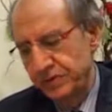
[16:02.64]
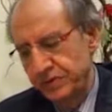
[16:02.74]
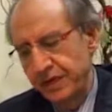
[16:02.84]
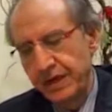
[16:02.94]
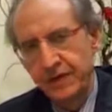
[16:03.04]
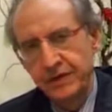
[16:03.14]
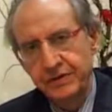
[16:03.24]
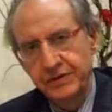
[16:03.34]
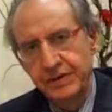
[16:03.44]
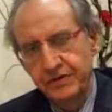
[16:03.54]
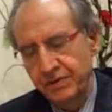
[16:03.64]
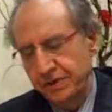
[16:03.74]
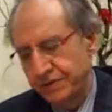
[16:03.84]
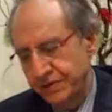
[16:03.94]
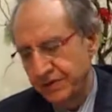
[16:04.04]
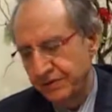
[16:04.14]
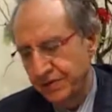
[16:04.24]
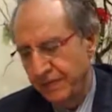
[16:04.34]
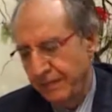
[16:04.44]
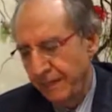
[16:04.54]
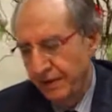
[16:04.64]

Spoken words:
sale, etc.,